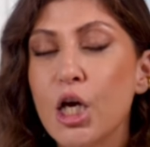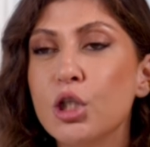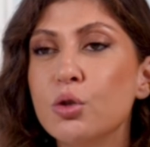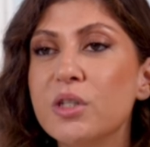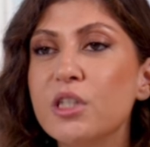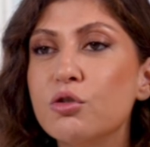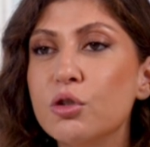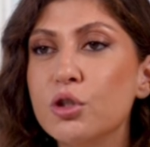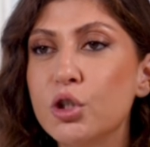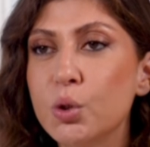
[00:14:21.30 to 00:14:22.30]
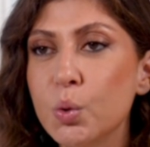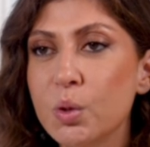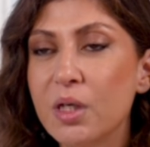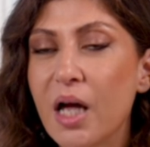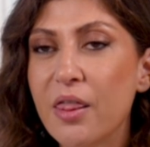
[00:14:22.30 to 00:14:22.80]
you need to
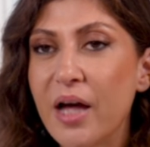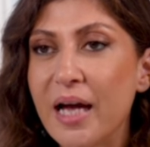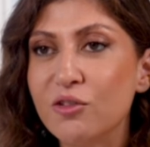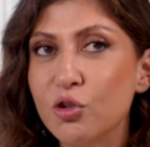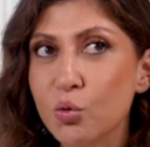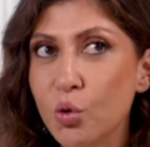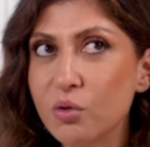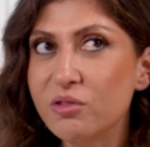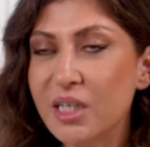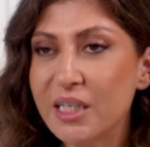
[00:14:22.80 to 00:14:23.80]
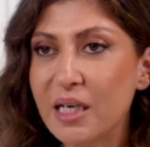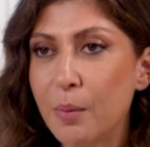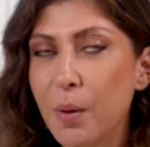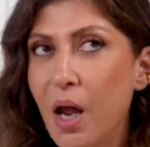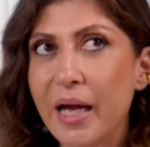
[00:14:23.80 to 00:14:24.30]
ensure that you don't
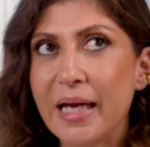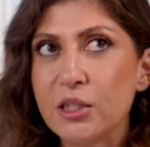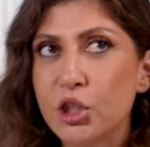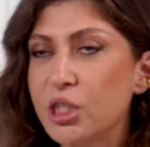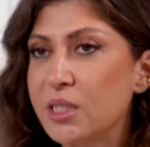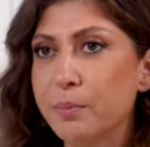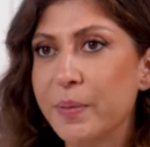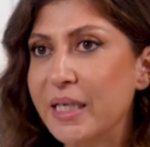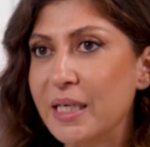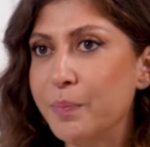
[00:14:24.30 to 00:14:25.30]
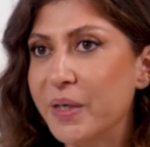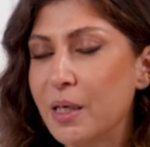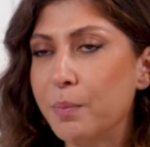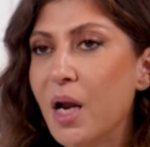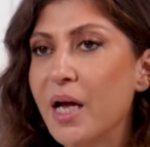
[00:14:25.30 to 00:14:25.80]
reapply and just simply keep
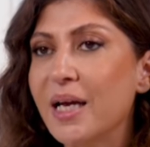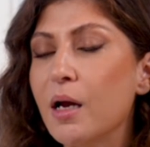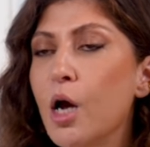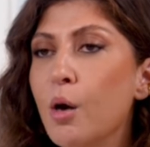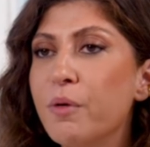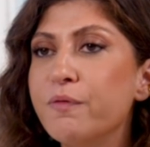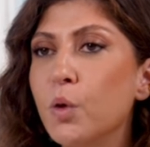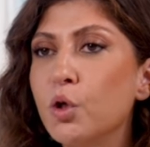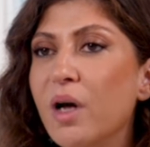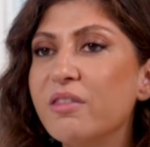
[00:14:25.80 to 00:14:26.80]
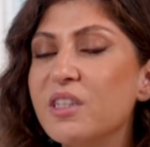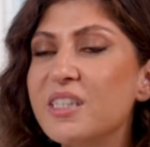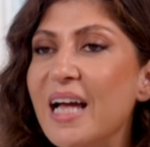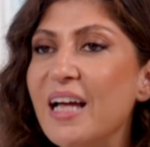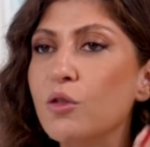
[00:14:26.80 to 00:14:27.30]
reapplying before you understand